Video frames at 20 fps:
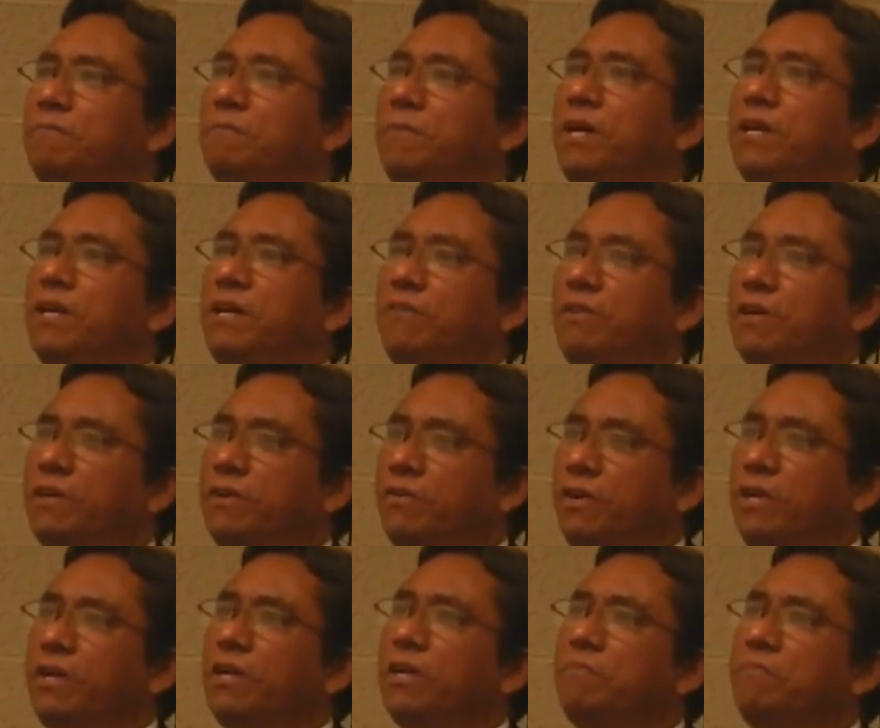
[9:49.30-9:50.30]
But if the
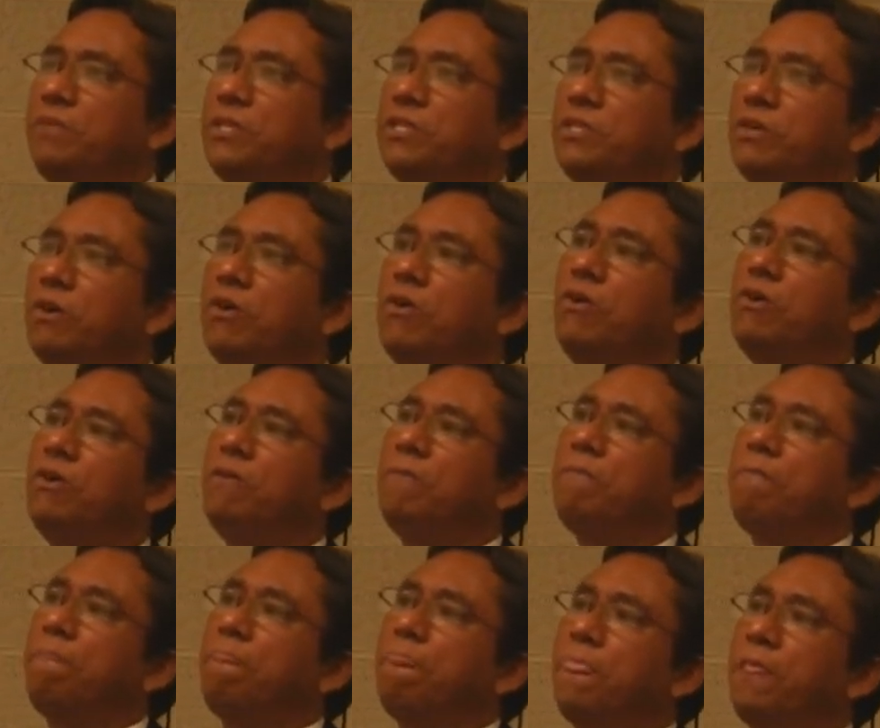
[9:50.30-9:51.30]
curriculum is so
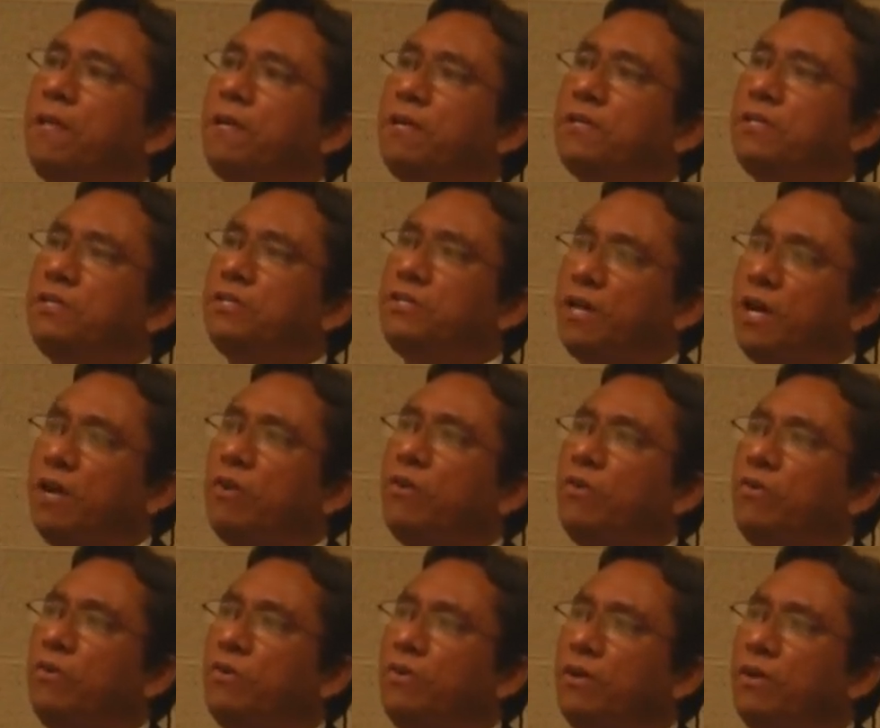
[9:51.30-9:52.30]

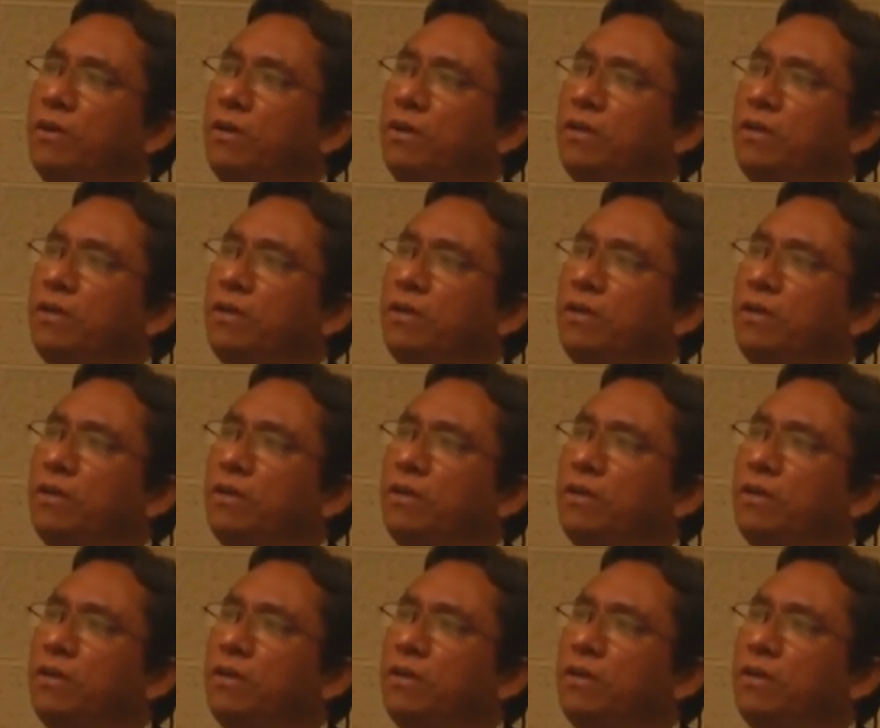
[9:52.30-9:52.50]
shallow,